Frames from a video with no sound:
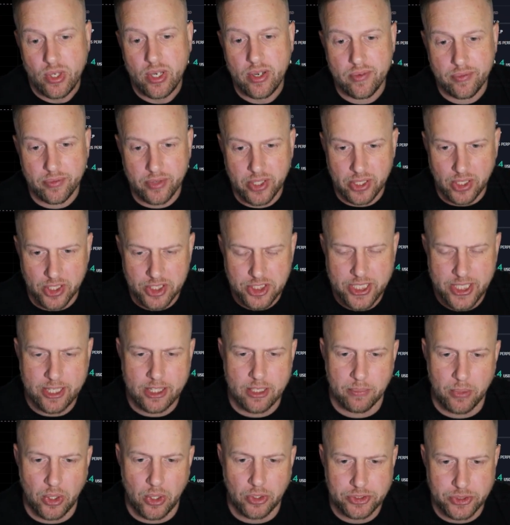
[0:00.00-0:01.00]
let's take
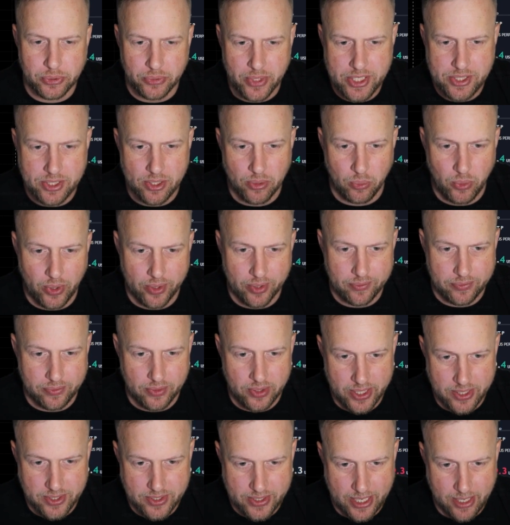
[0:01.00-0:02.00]
the most recent one, for
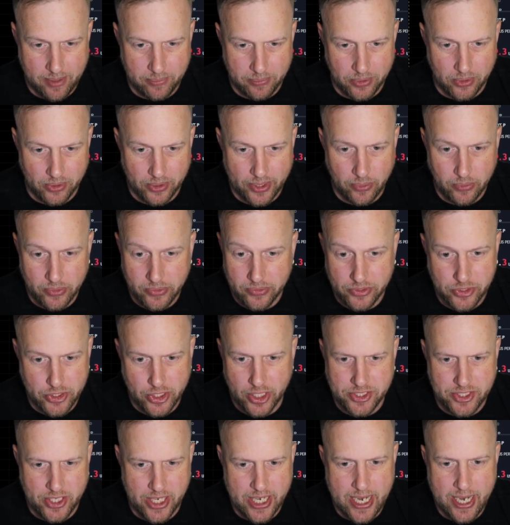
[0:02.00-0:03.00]
example, that we were
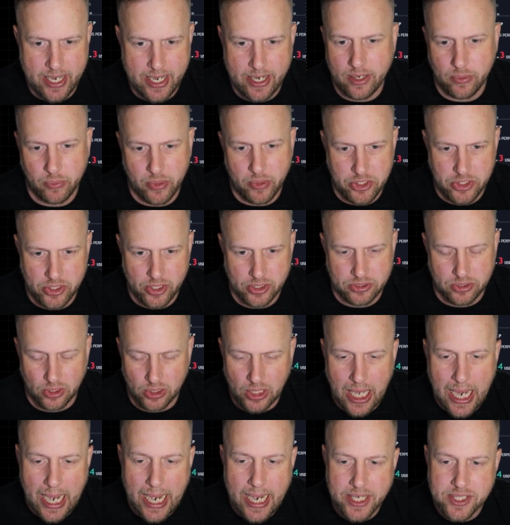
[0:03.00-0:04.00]
just in and we just
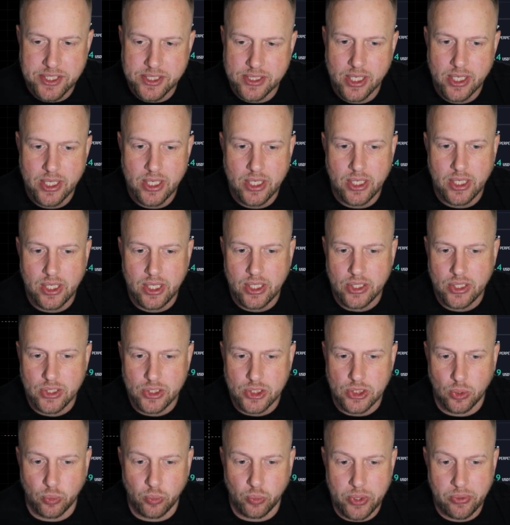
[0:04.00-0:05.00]
lost.
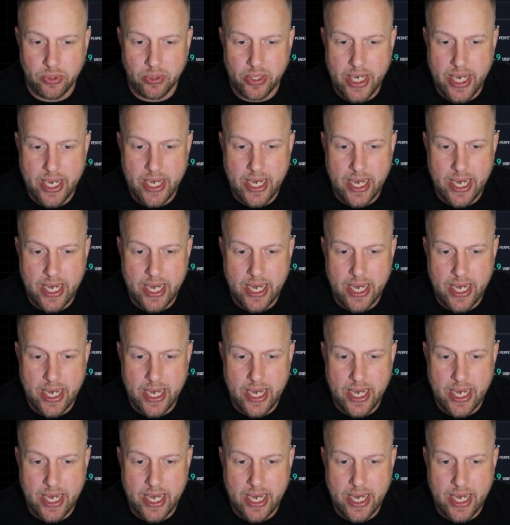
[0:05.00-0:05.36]
So we were in a